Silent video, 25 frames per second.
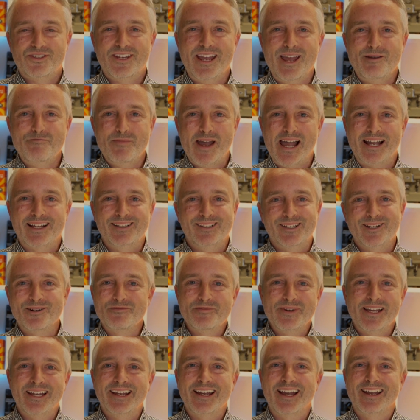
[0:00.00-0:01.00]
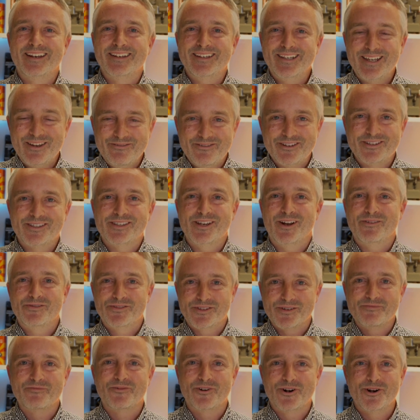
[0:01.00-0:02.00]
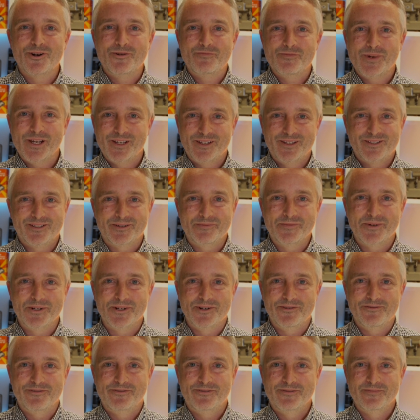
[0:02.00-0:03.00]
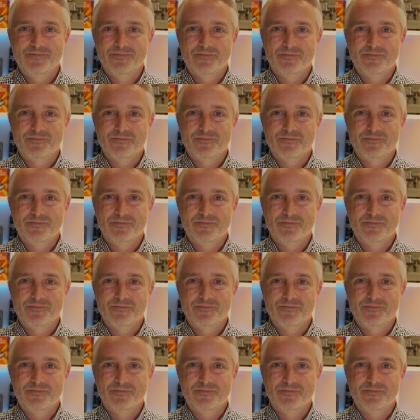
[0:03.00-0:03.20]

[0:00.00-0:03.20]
stand back a little bit and give yourself some room to move.